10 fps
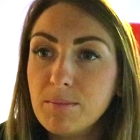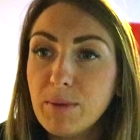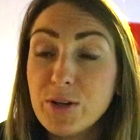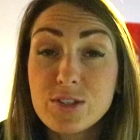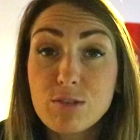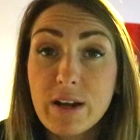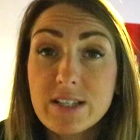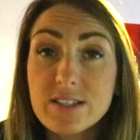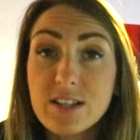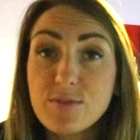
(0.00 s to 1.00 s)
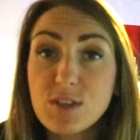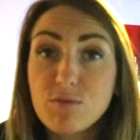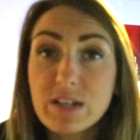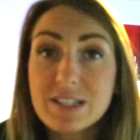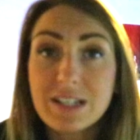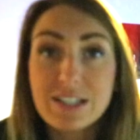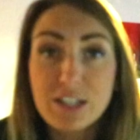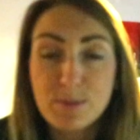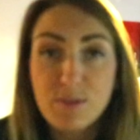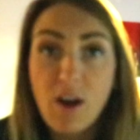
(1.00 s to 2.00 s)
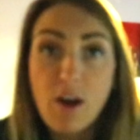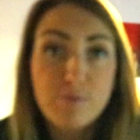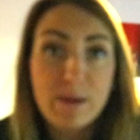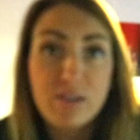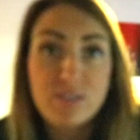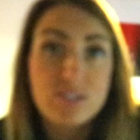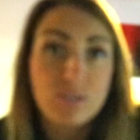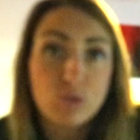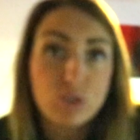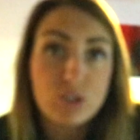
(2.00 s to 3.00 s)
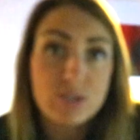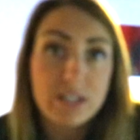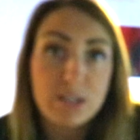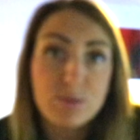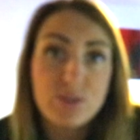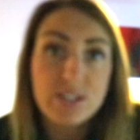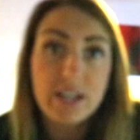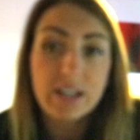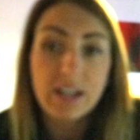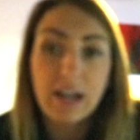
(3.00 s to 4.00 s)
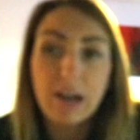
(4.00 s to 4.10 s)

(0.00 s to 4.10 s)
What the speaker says: Most of the races that I've done recently in terms of half marathons, I've not used any music,